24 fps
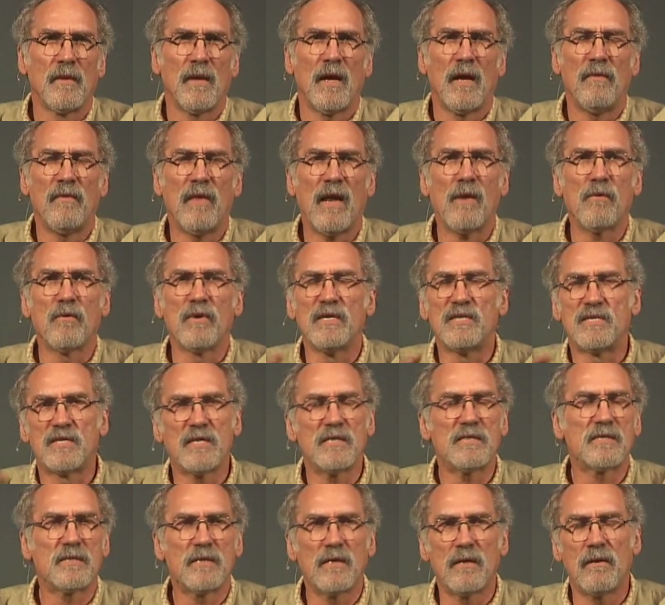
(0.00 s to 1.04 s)
And they
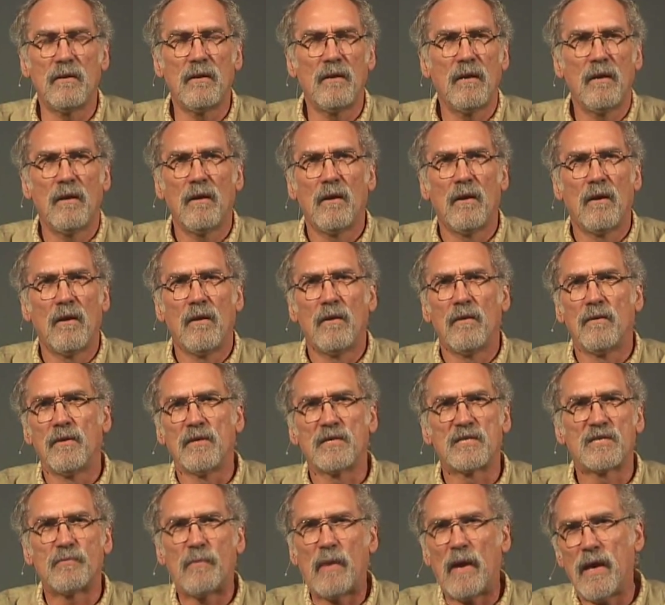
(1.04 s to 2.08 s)
resisted the
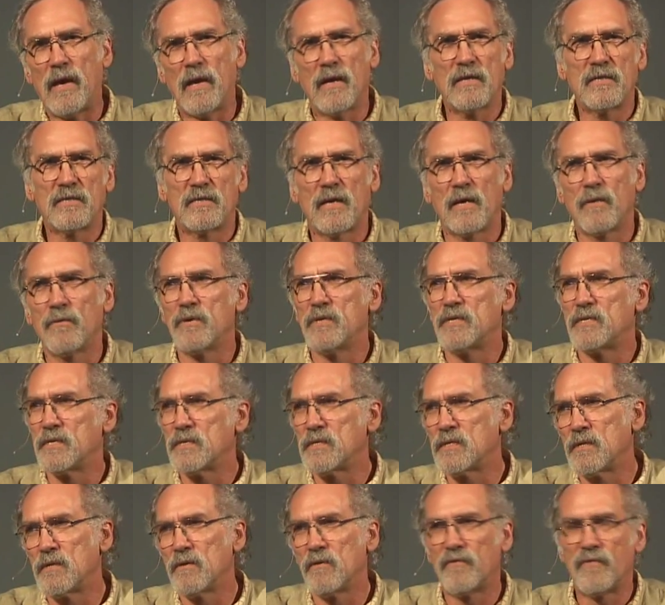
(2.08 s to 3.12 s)
Spanish, they
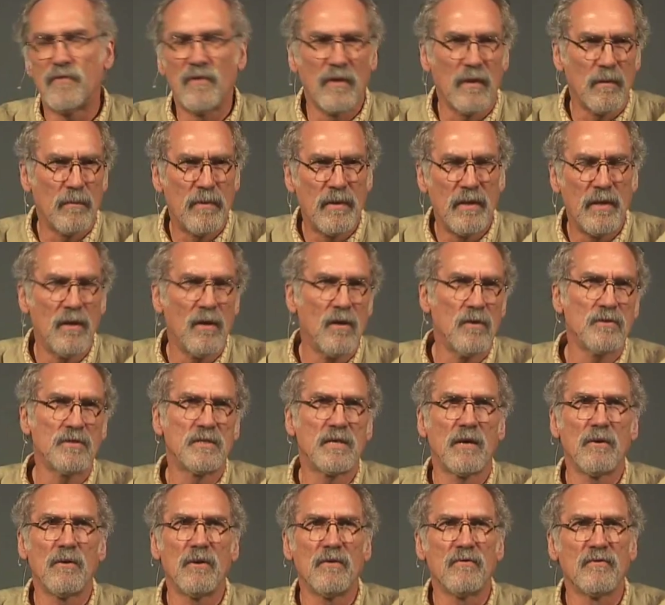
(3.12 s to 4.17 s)
resisted the Filipinos,
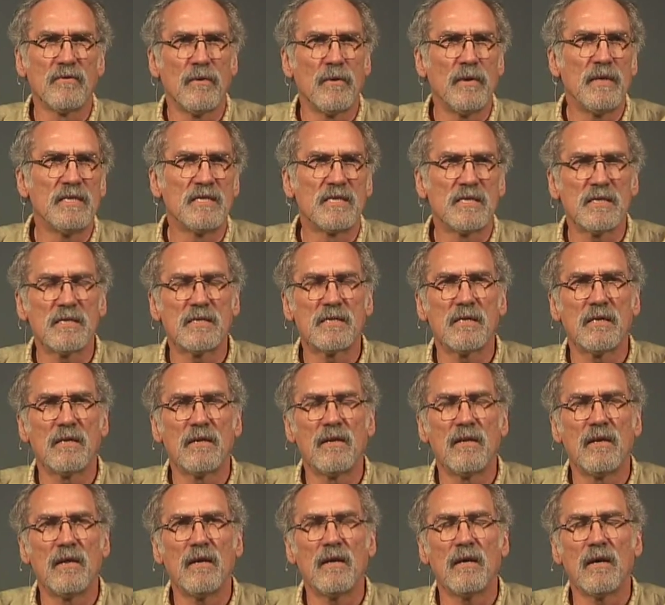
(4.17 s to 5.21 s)
they re
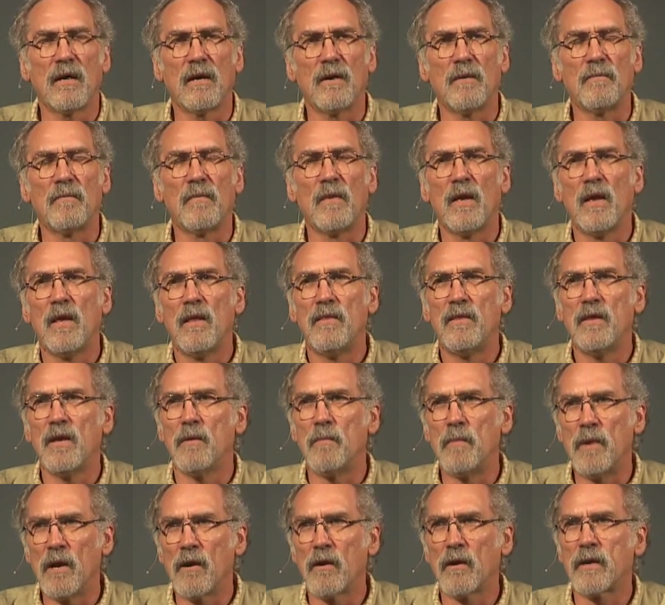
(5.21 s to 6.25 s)
resisted the, um, the
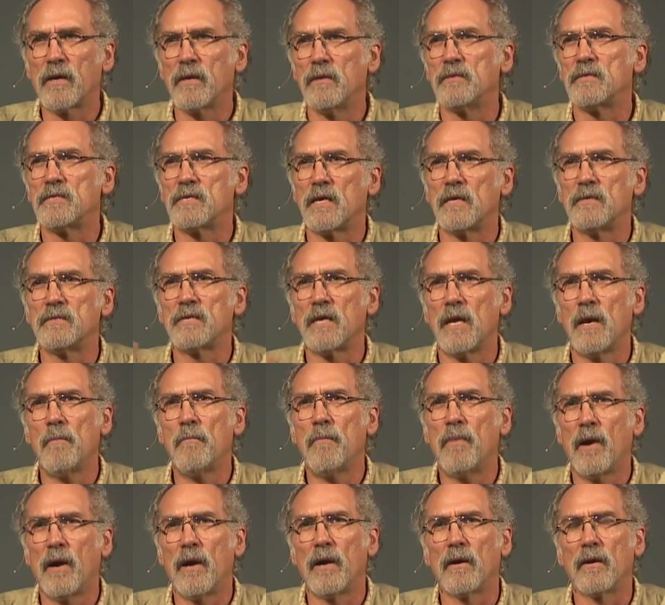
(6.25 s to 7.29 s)
Americans as
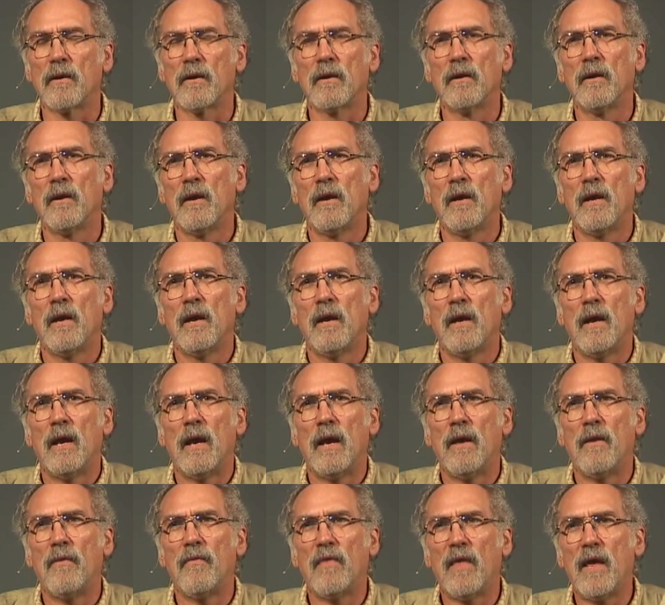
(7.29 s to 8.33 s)
empire
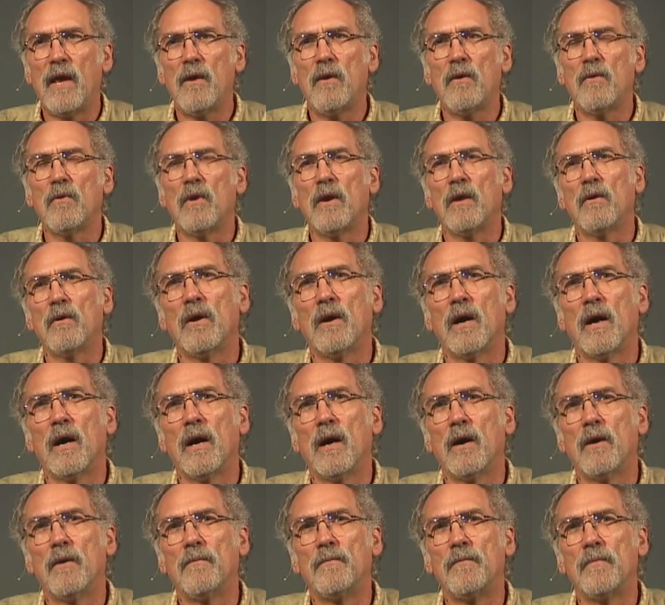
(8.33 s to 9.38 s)
and they
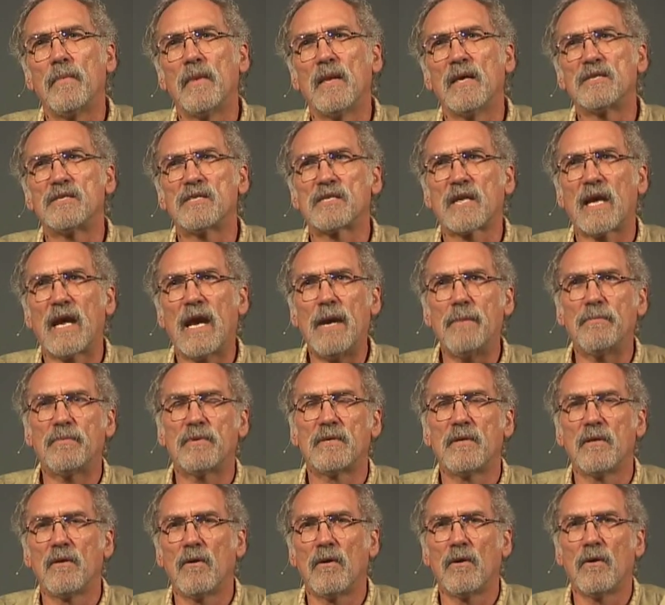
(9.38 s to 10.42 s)
uh, escaped
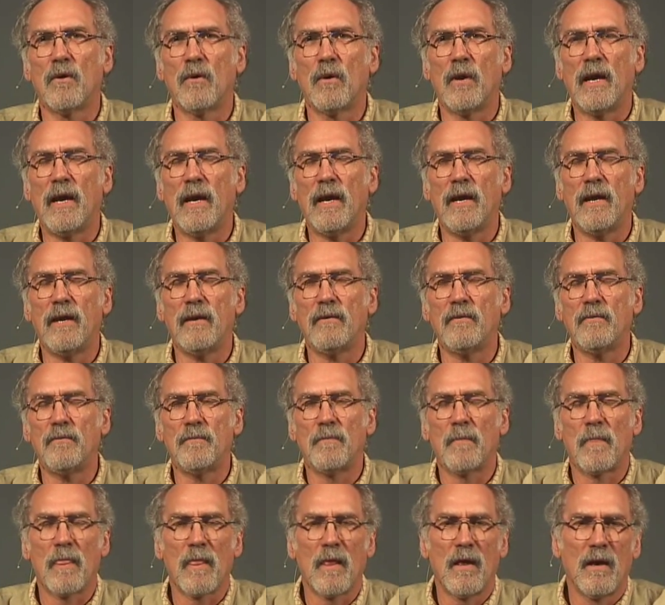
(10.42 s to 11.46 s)
to the, a
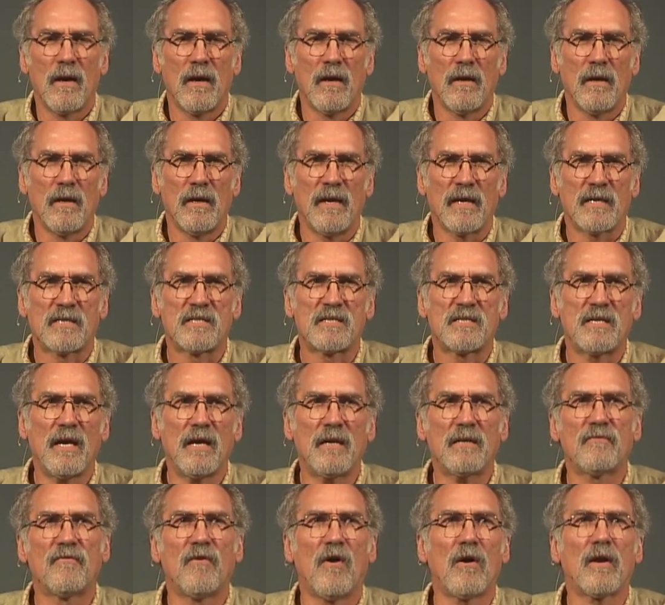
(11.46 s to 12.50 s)

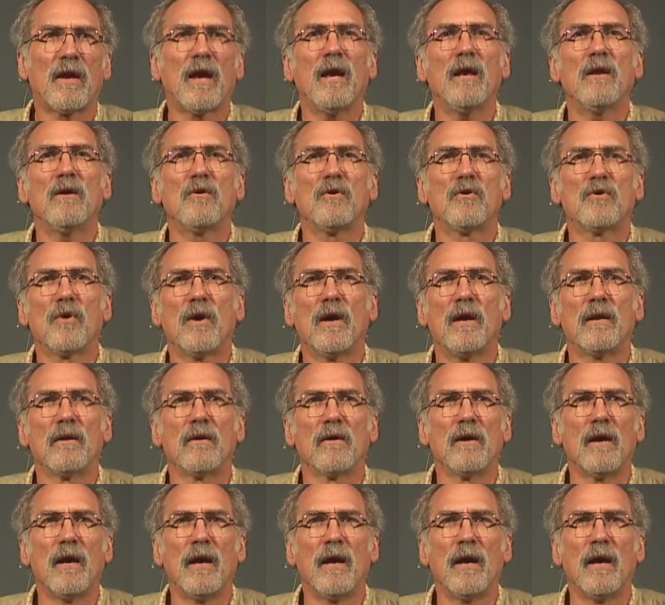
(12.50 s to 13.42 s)
extinct volcano crater.